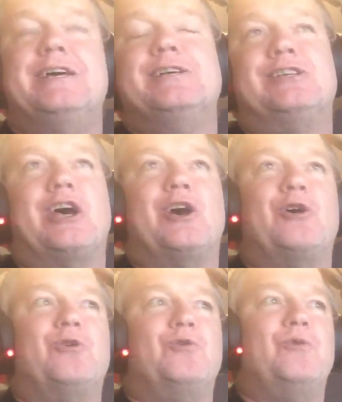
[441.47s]

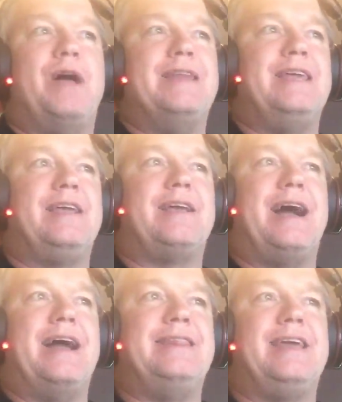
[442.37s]
So I think
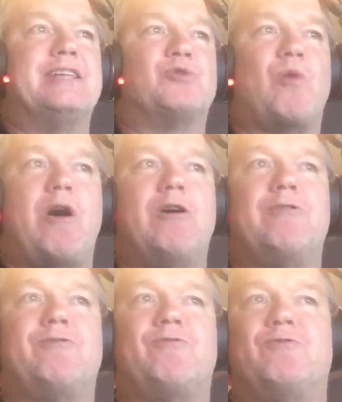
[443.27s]
it's wrong